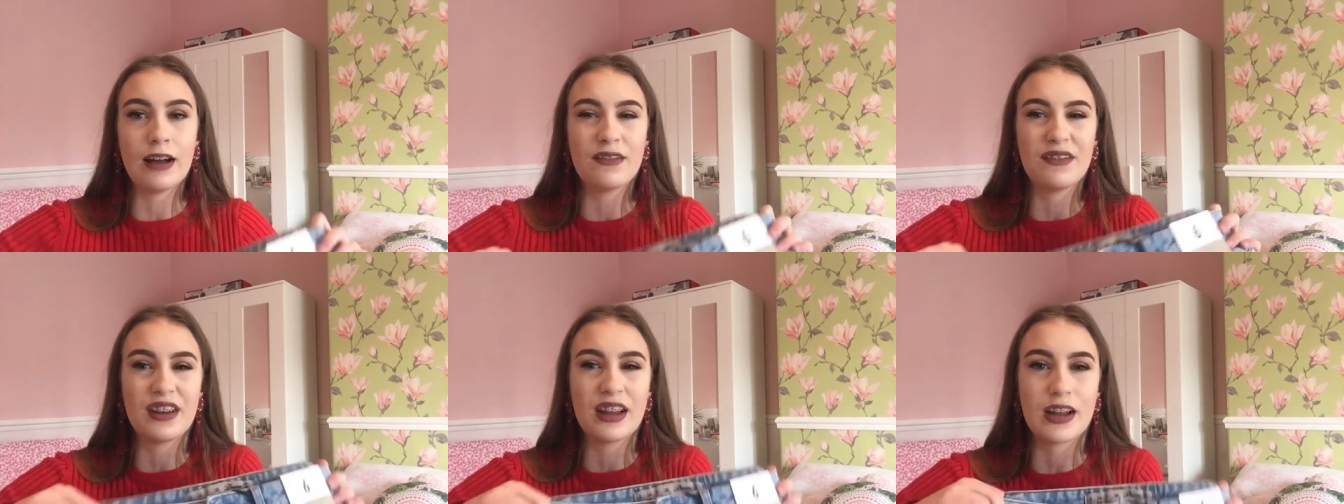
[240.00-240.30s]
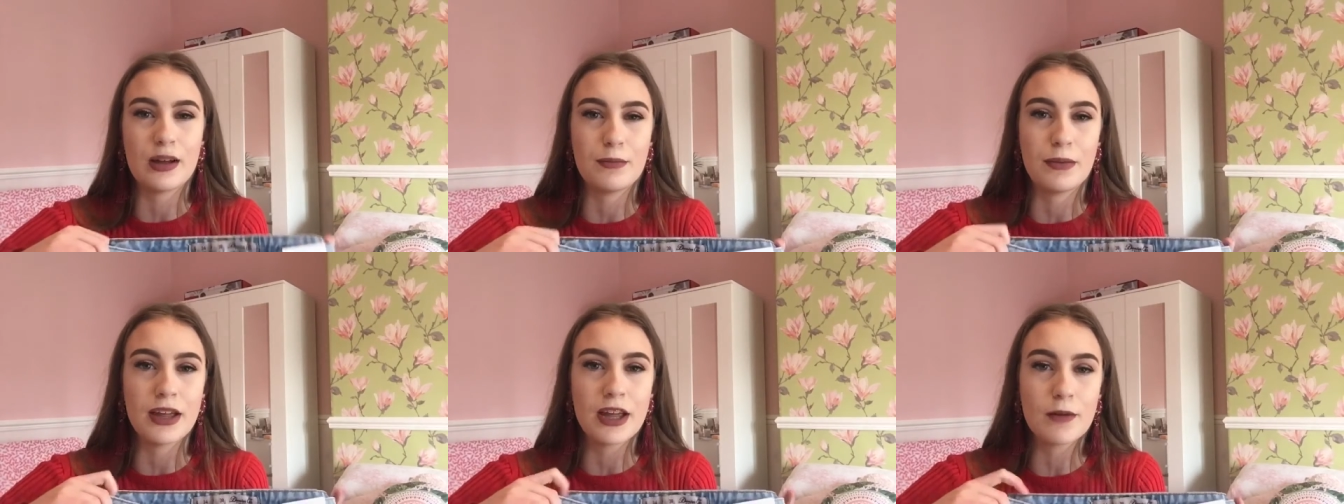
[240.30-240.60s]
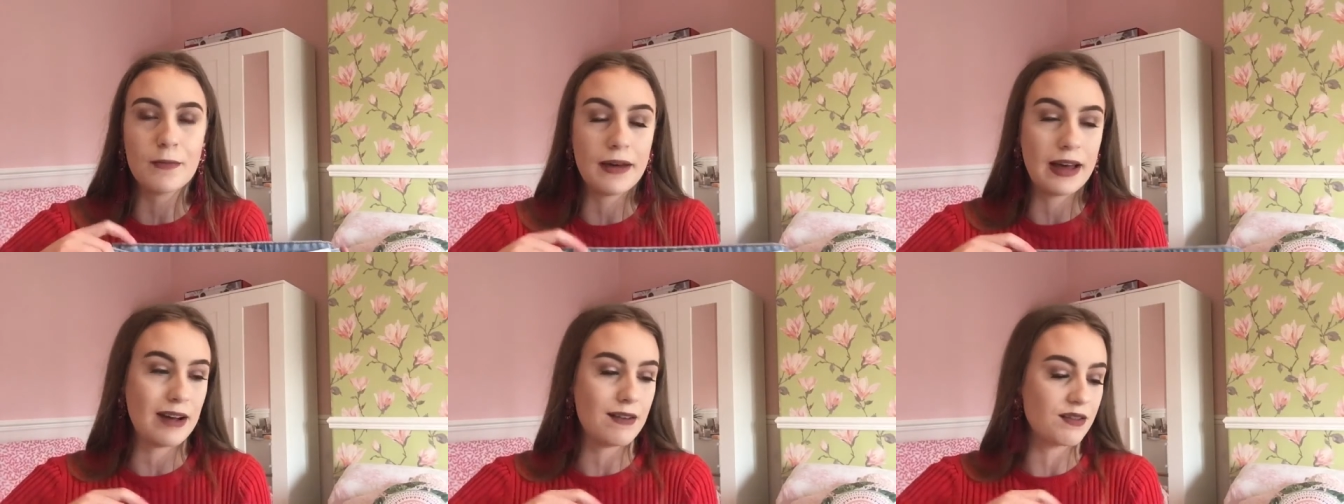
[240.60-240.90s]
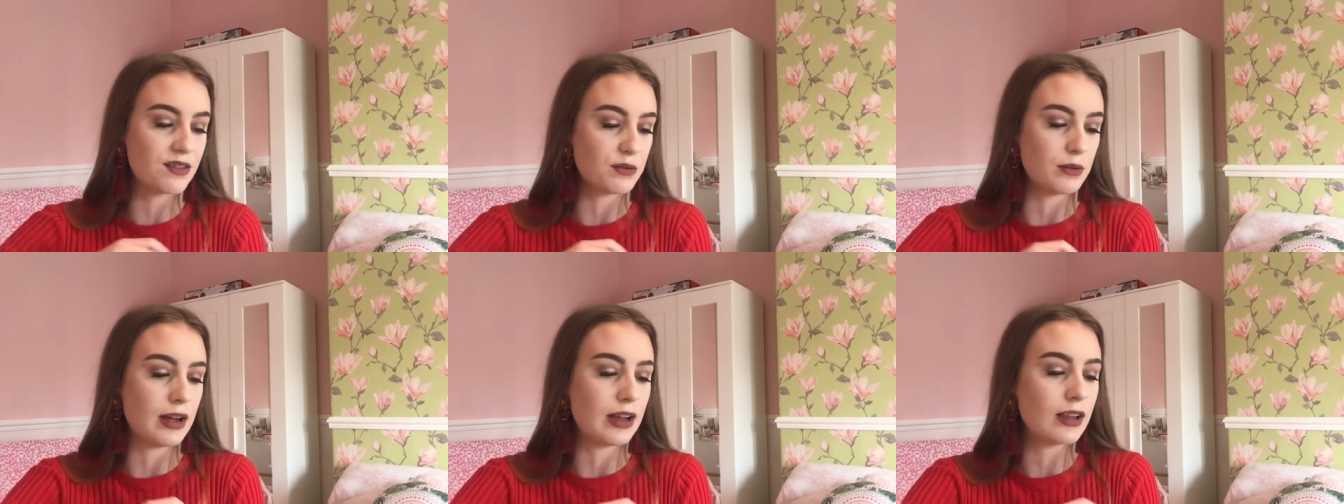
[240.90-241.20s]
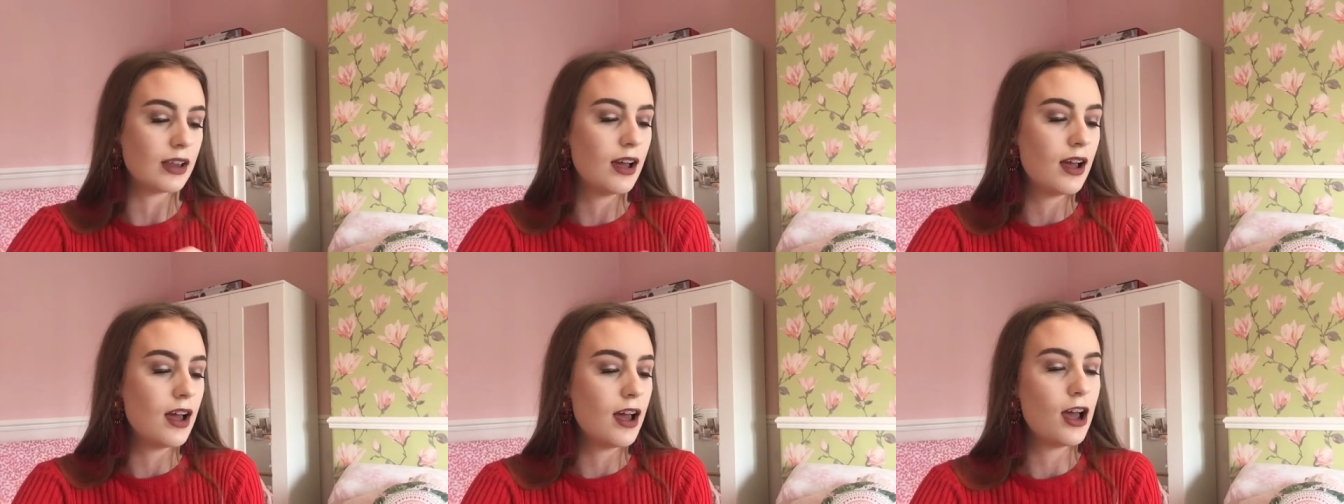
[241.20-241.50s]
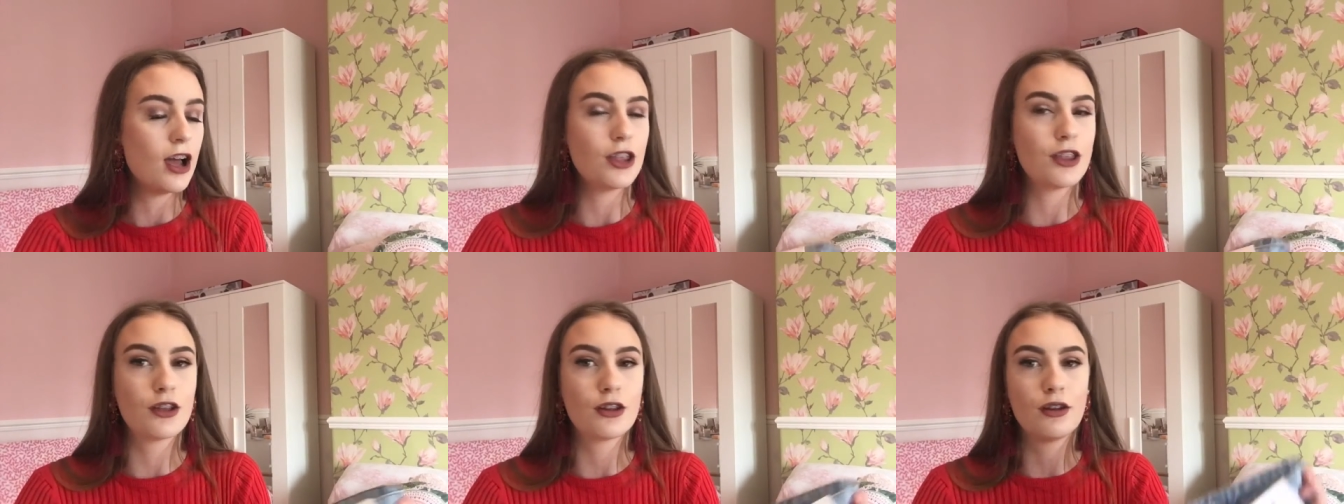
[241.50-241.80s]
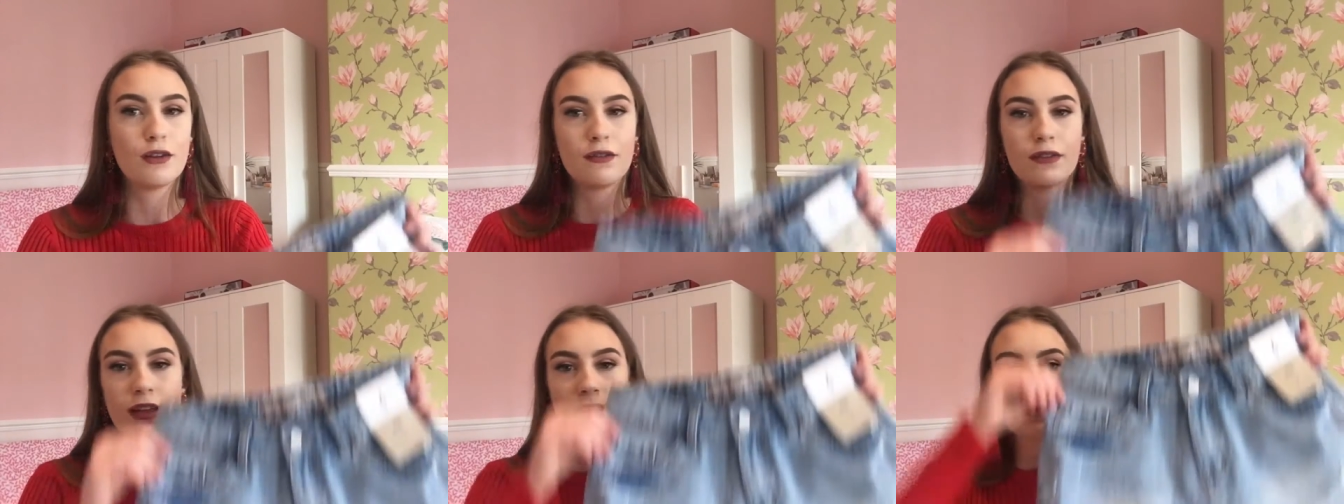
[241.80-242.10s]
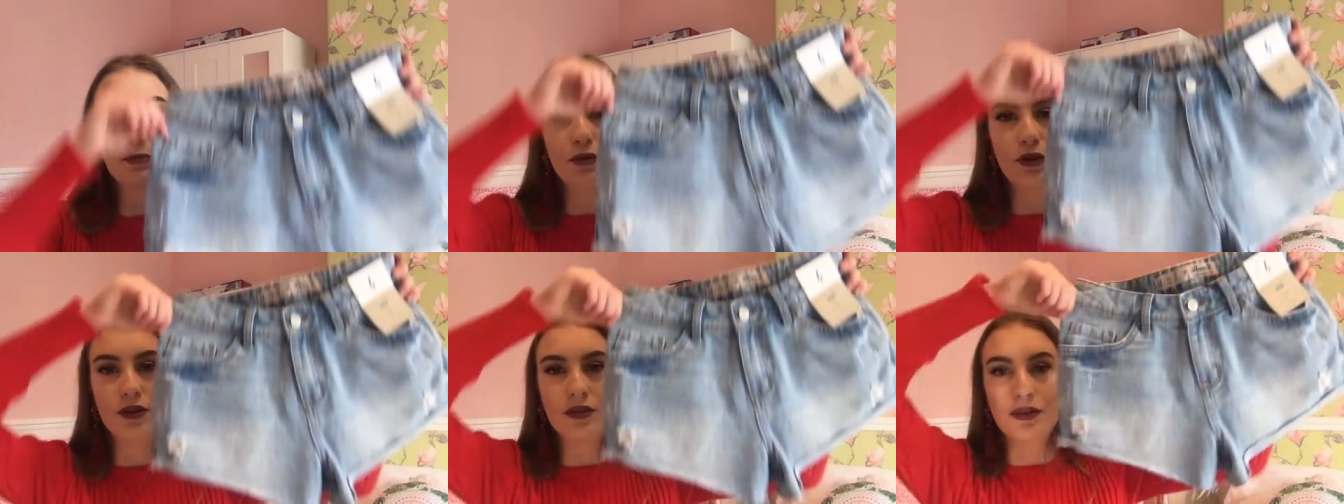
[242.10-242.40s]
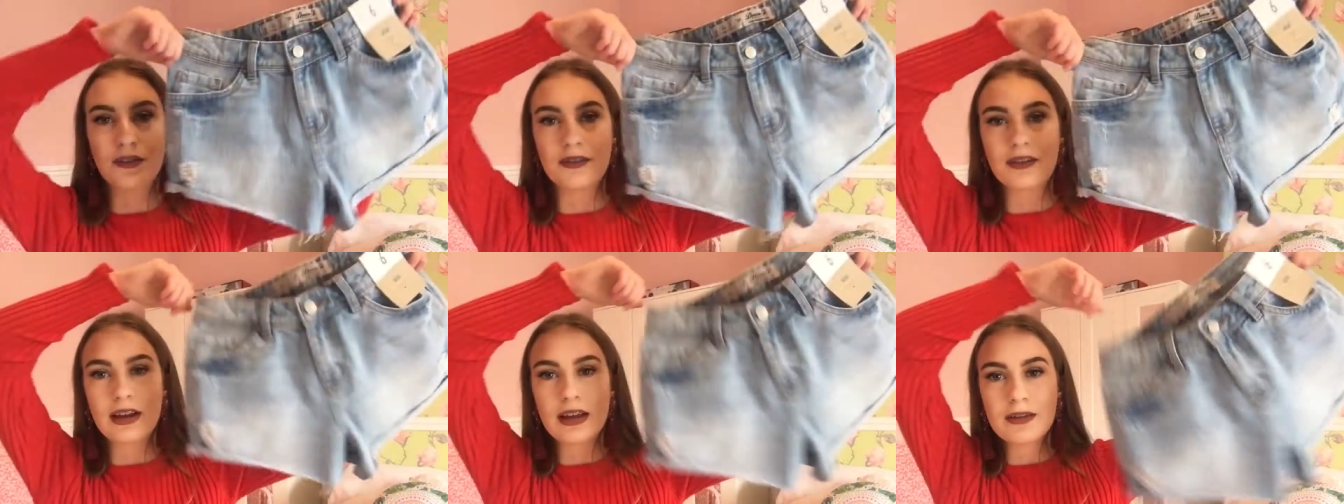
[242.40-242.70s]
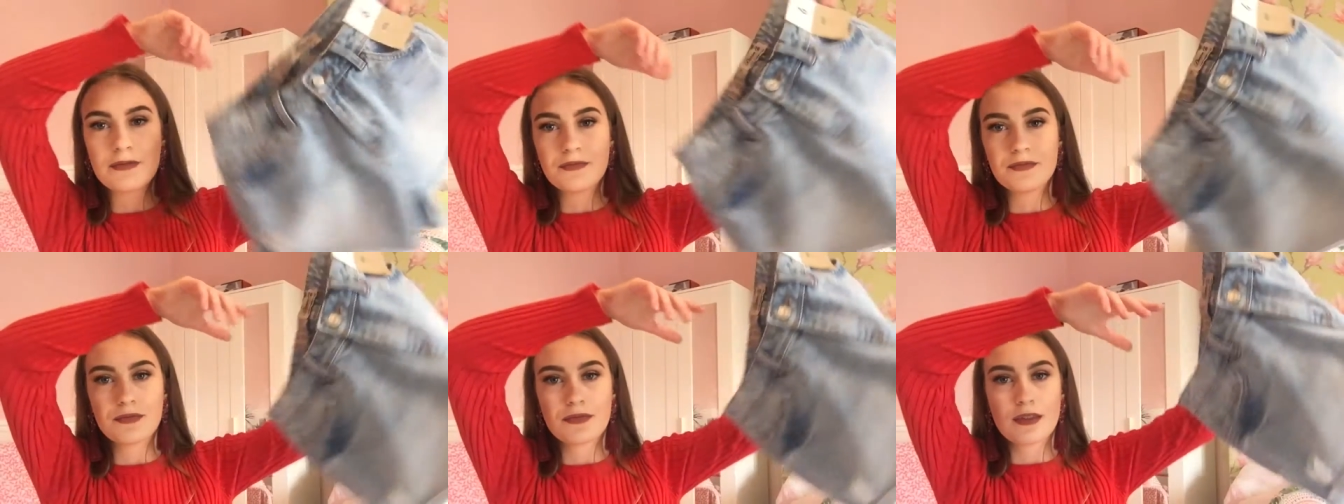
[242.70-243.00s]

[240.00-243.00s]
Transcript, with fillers: have like a pink pair as well. And they're lovely, but honestly,